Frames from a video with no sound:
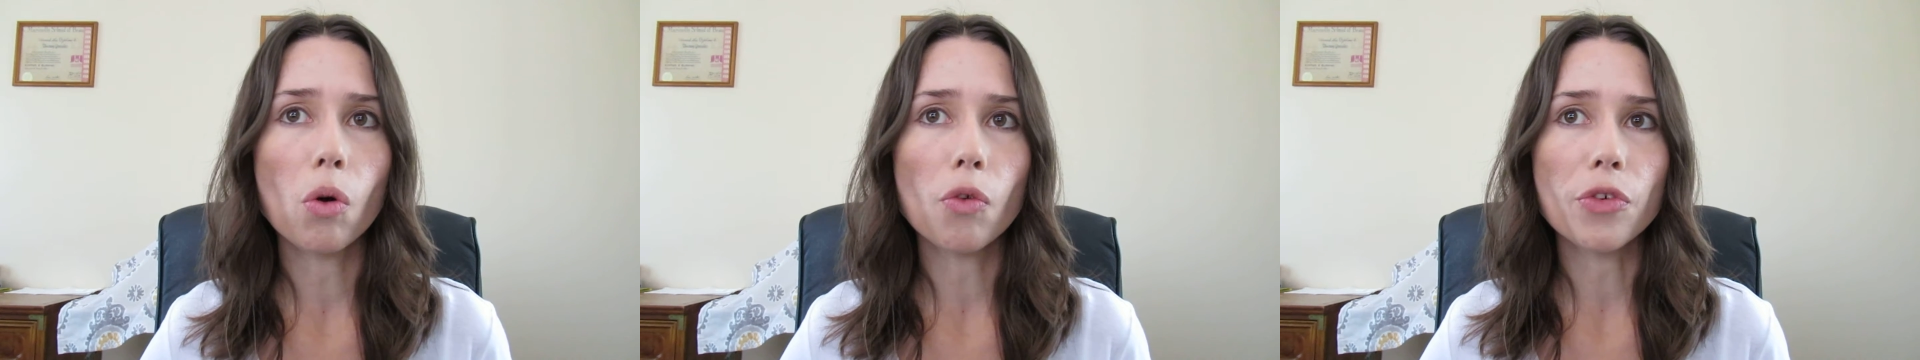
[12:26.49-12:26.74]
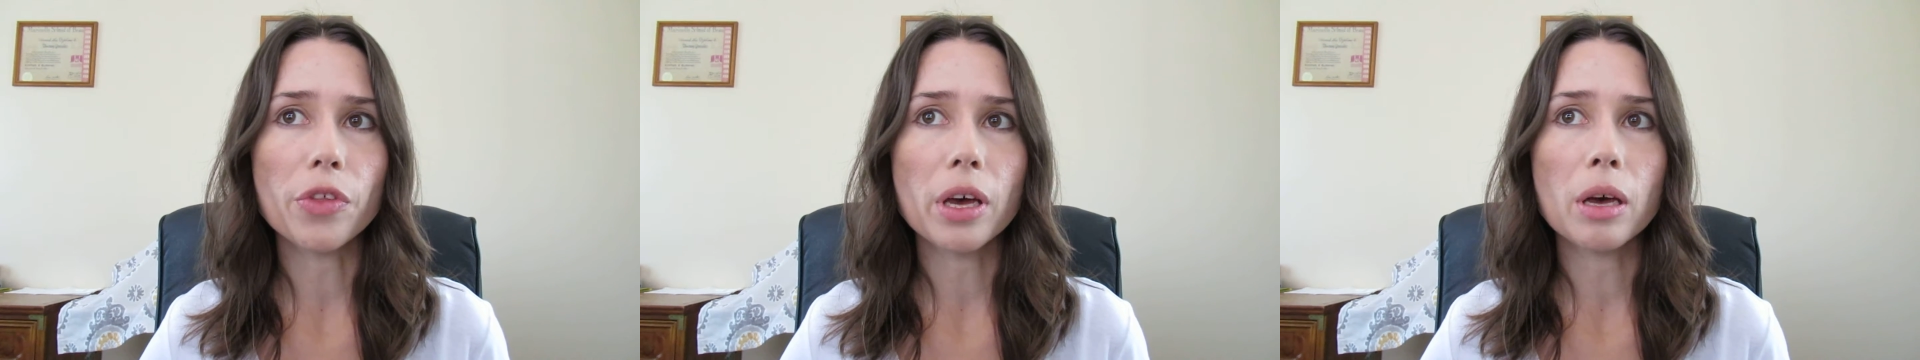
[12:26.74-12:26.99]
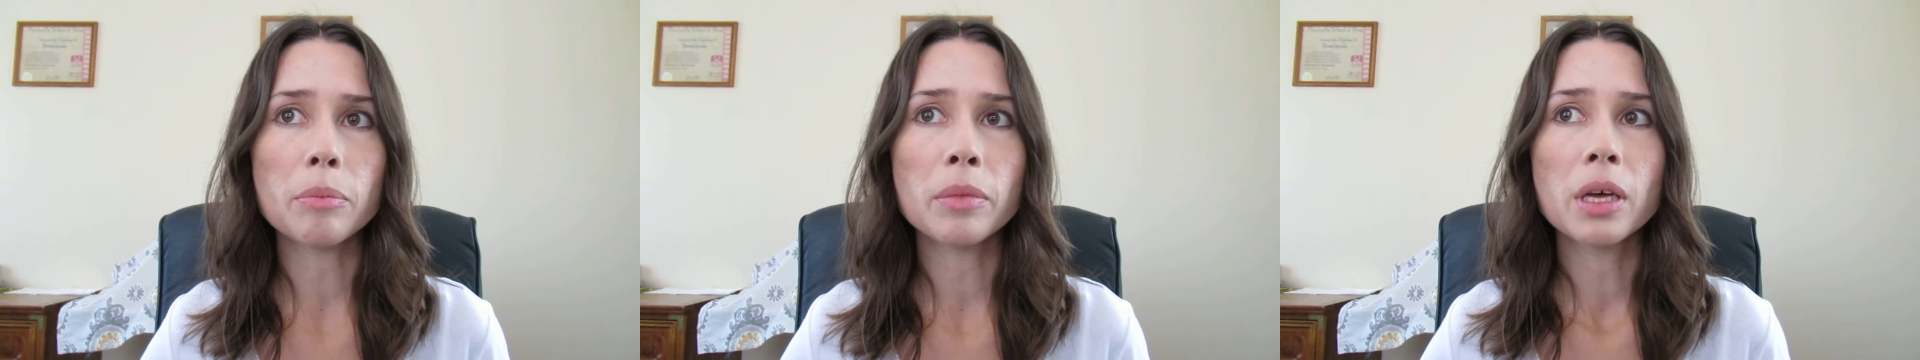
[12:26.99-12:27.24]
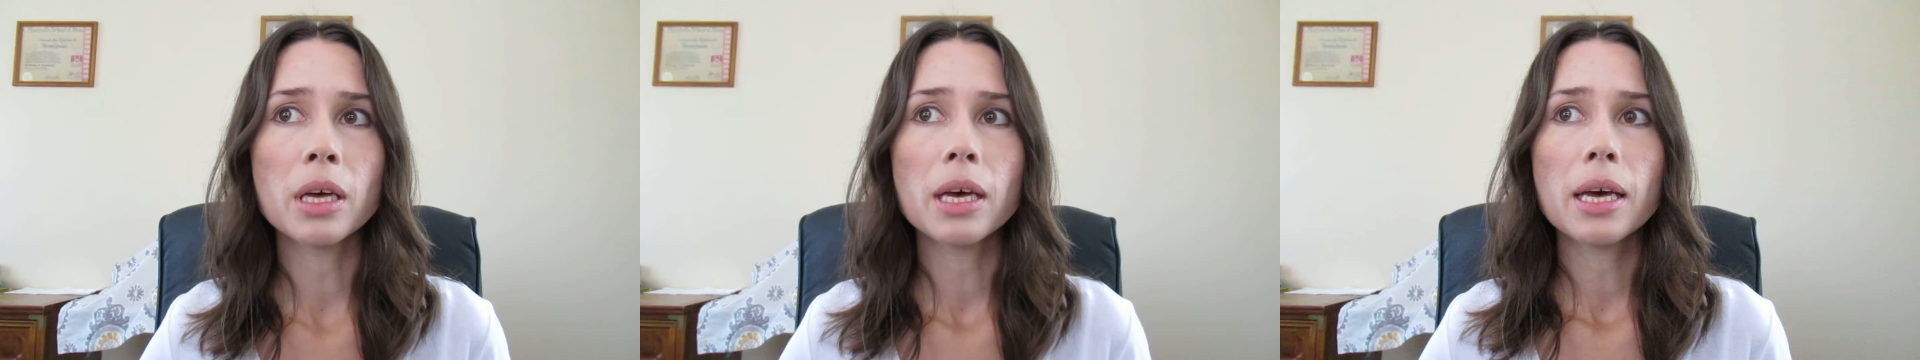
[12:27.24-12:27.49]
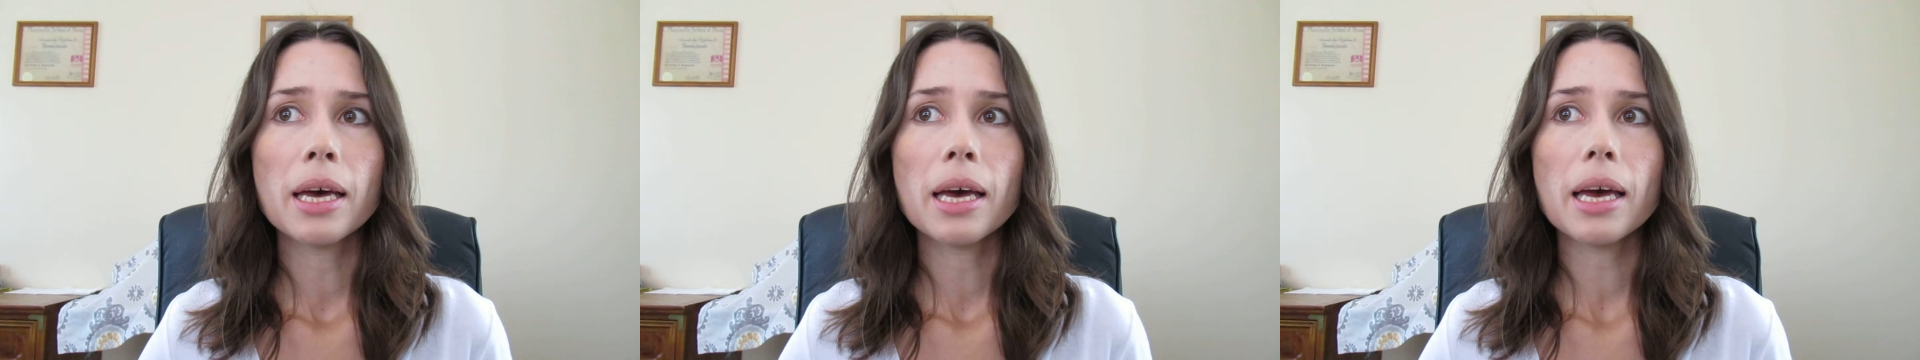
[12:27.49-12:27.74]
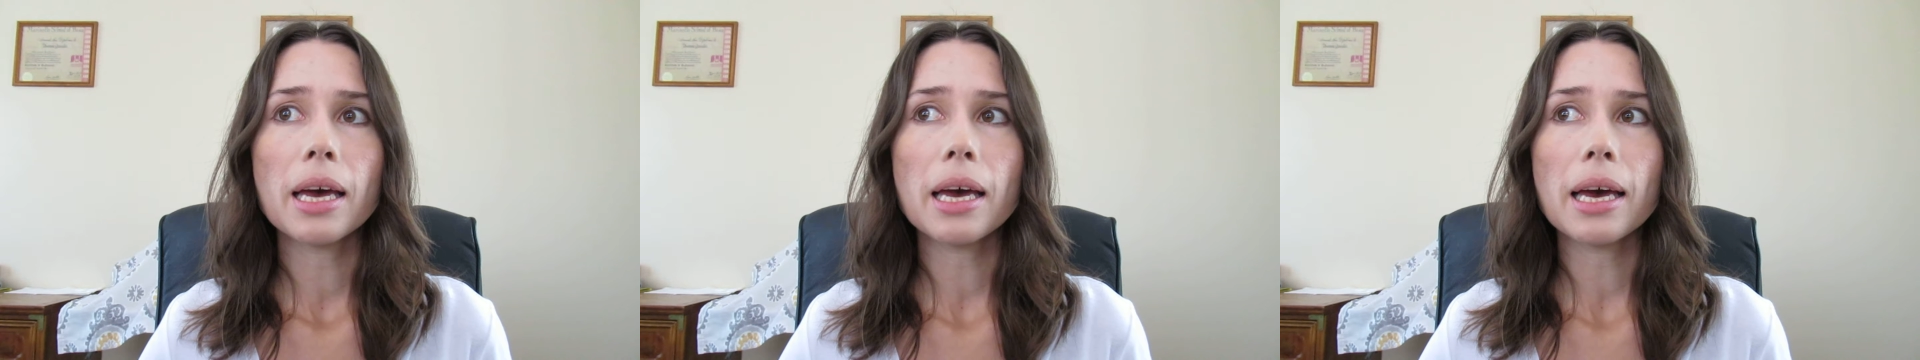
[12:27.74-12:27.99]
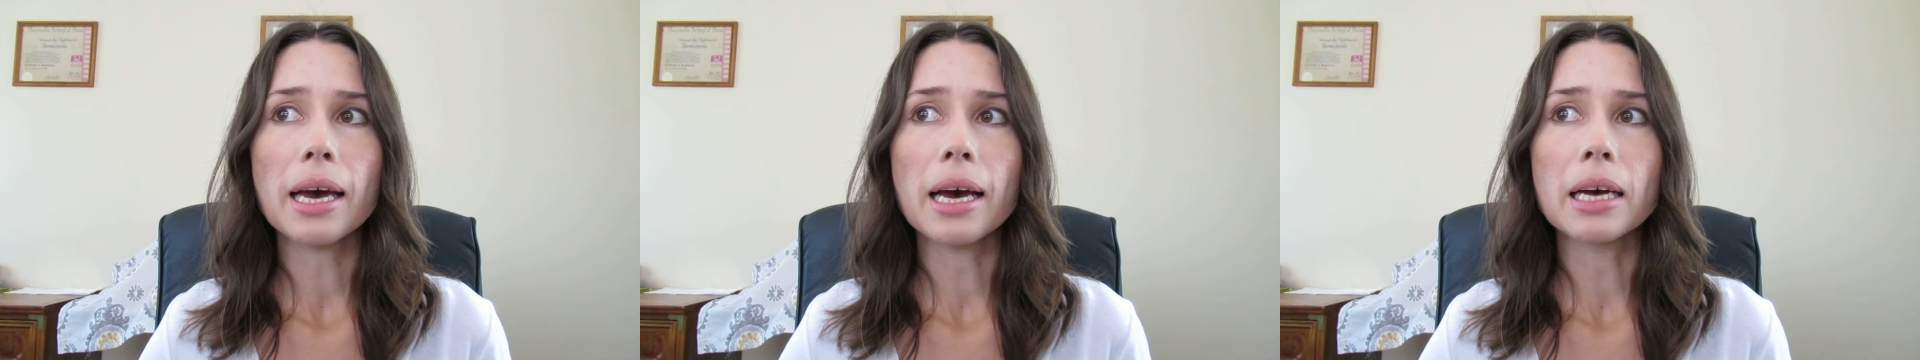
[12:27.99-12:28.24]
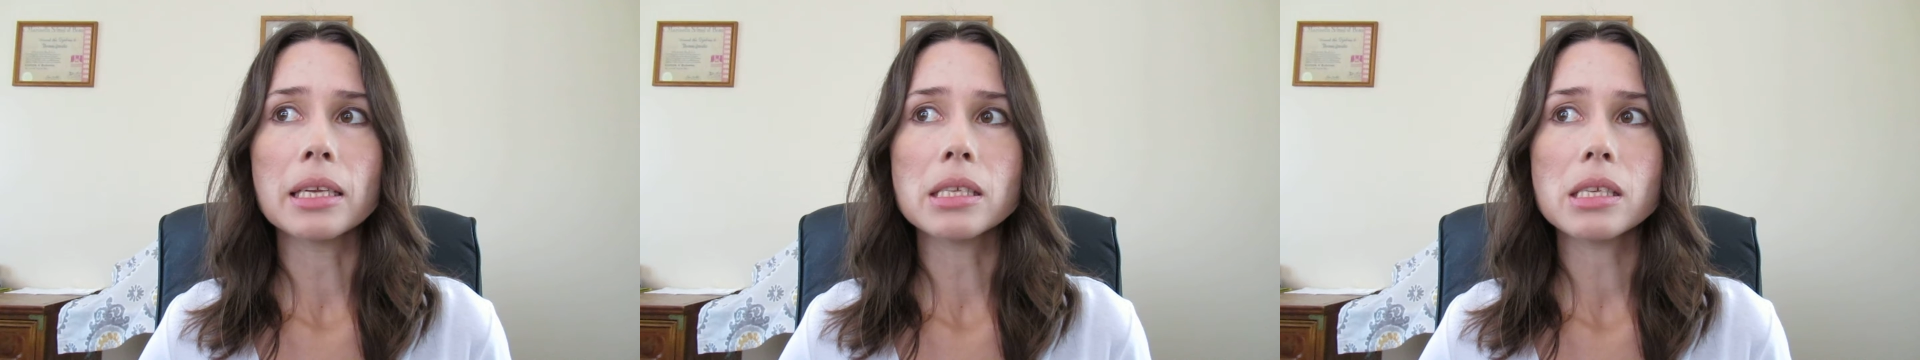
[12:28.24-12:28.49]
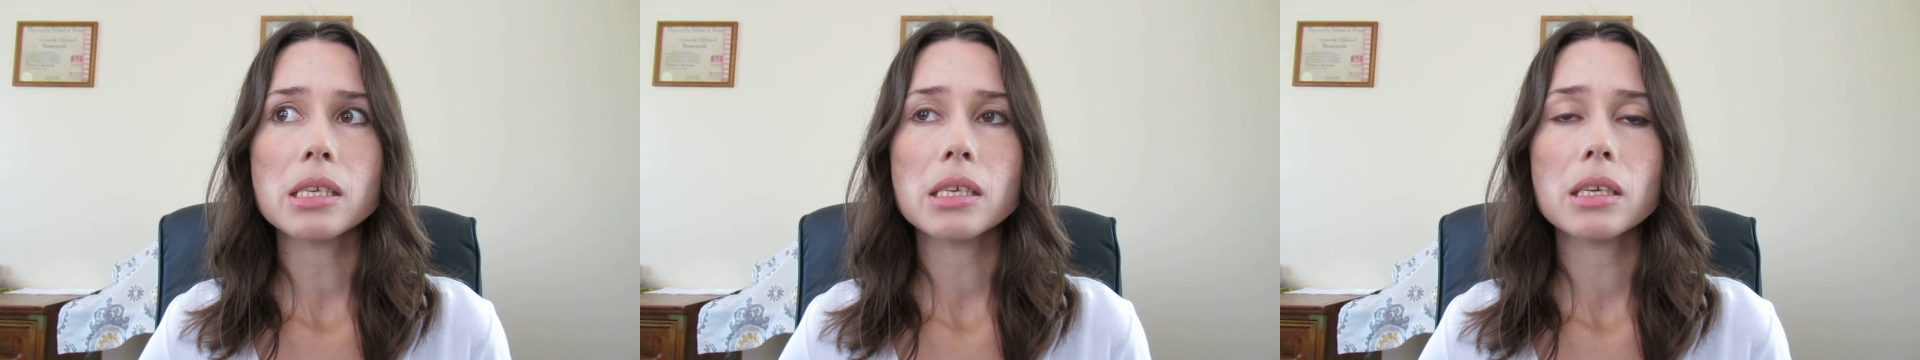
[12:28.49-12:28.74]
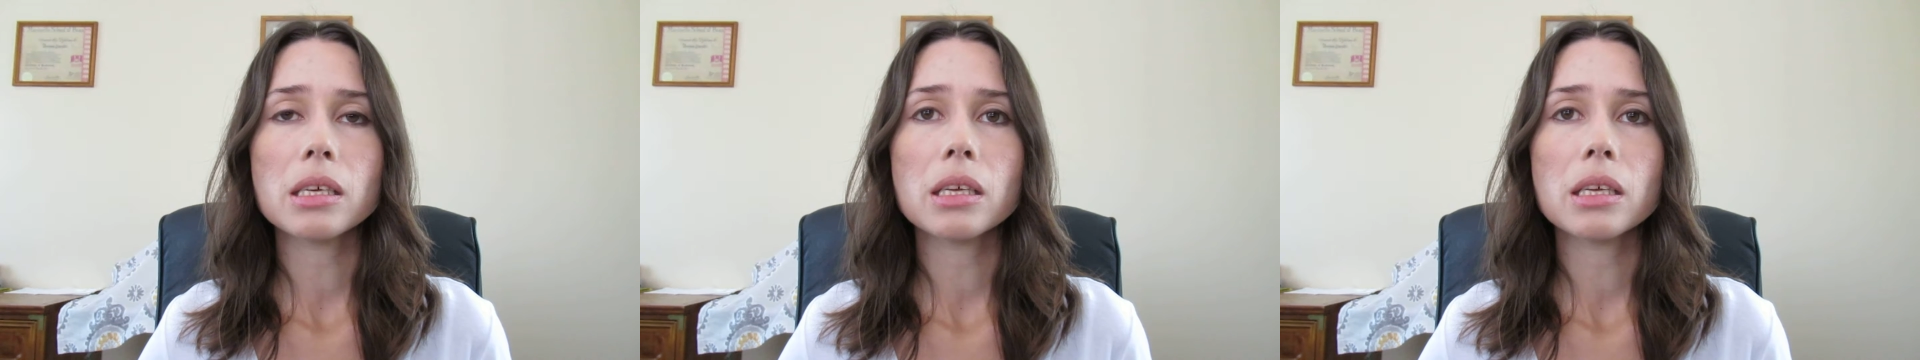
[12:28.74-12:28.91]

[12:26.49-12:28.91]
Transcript: over them and